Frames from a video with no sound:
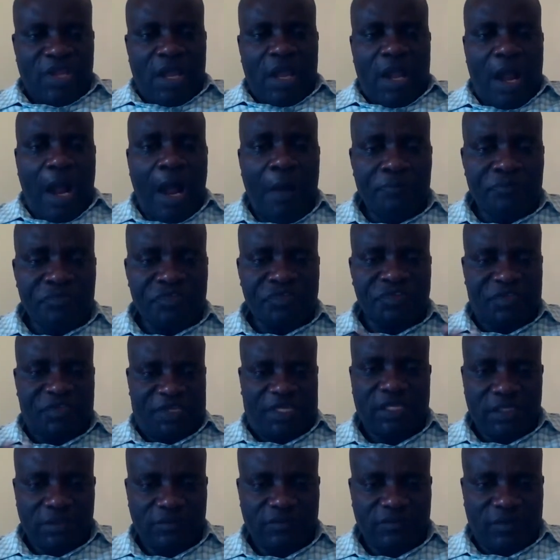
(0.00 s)
I'm
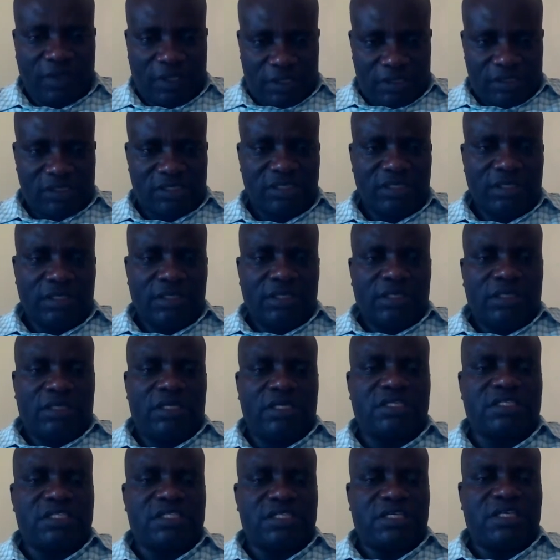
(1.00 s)
saying that
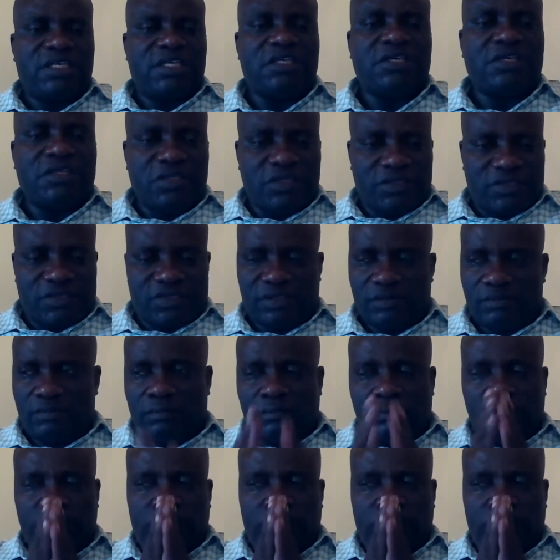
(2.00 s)
it is,